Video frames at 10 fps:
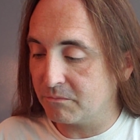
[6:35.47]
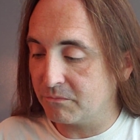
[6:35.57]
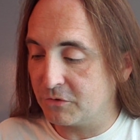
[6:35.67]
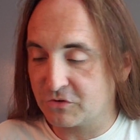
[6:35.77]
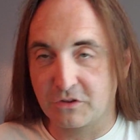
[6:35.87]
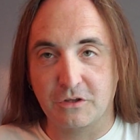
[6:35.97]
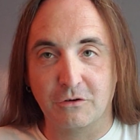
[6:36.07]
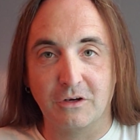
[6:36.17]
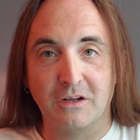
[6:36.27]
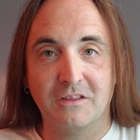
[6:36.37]
music
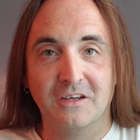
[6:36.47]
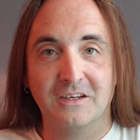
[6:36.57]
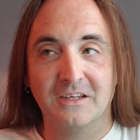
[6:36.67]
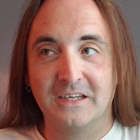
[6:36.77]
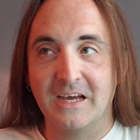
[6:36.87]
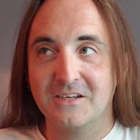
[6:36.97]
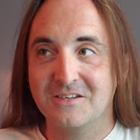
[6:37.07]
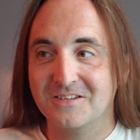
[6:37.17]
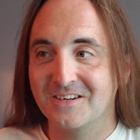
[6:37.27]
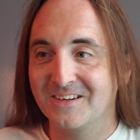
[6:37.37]
theory thing, I
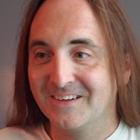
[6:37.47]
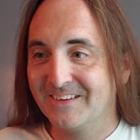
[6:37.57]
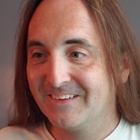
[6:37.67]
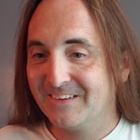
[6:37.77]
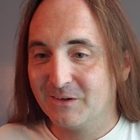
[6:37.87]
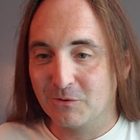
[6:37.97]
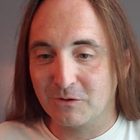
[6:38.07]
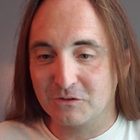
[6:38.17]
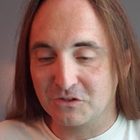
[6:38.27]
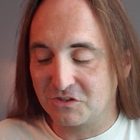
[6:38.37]
guess,
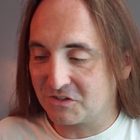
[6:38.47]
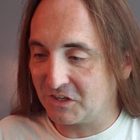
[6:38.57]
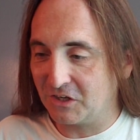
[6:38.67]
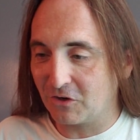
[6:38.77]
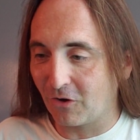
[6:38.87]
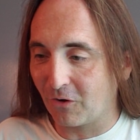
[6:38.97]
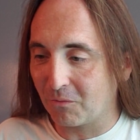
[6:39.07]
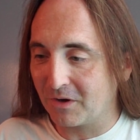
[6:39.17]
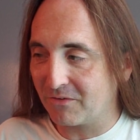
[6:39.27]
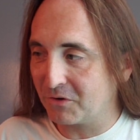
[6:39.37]
or just ear, or
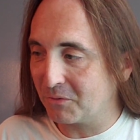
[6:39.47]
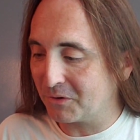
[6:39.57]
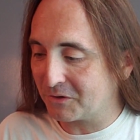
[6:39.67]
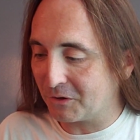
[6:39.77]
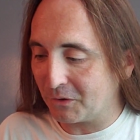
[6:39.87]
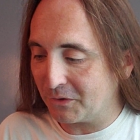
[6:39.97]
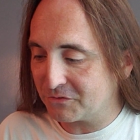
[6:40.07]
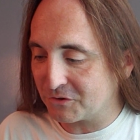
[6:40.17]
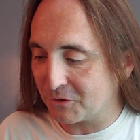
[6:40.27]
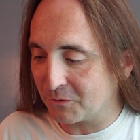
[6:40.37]
whatever you want to call it.
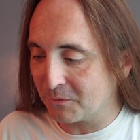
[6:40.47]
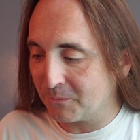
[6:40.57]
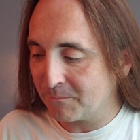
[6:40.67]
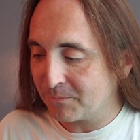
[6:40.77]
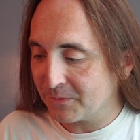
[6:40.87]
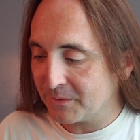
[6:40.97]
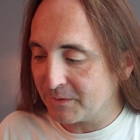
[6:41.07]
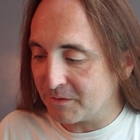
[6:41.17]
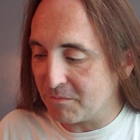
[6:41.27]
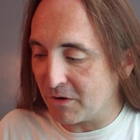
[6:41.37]
So
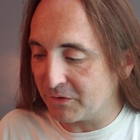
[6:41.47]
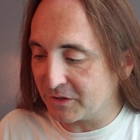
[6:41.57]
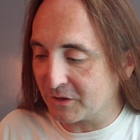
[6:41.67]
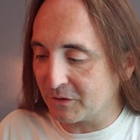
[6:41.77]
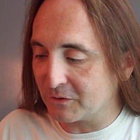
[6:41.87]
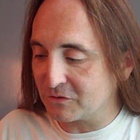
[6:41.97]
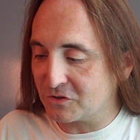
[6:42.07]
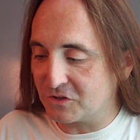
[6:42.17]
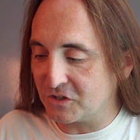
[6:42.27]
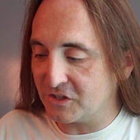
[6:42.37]
the melody goes
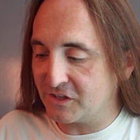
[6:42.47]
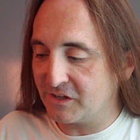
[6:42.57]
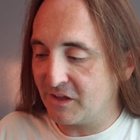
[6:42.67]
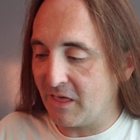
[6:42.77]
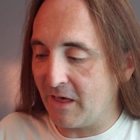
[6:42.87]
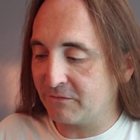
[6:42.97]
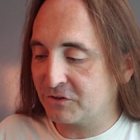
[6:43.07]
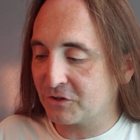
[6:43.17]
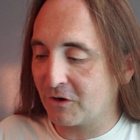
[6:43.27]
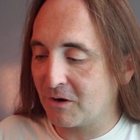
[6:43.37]
G, F
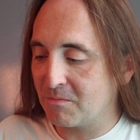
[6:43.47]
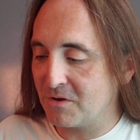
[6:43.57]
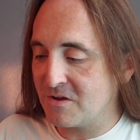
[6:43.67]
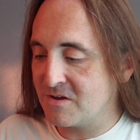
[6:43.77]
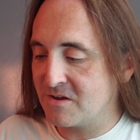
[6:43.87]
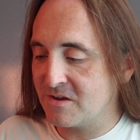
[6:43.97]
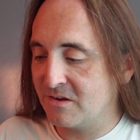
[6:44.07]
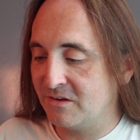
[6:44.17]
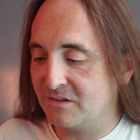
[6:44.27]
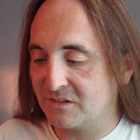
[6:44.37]
sharp,
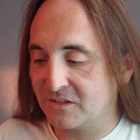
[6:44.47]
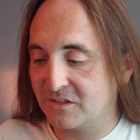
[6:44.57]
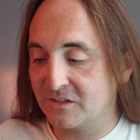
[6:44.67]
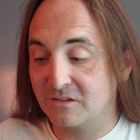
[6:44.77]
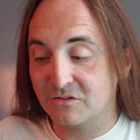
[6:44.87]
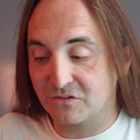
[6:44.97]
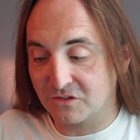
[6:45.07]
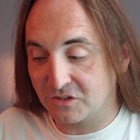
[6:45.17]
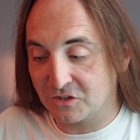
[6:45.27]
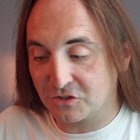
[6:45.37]
E, D, C
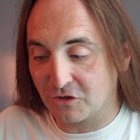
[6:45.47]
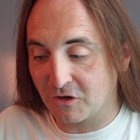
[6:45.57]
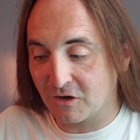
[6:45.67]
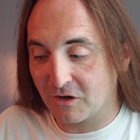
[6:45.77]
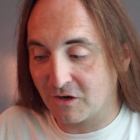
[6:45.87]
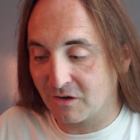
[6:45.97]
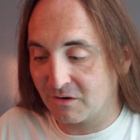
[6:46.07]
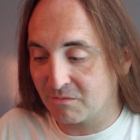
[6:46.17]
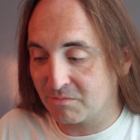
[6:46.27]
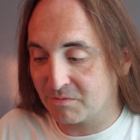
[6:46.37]
sharp,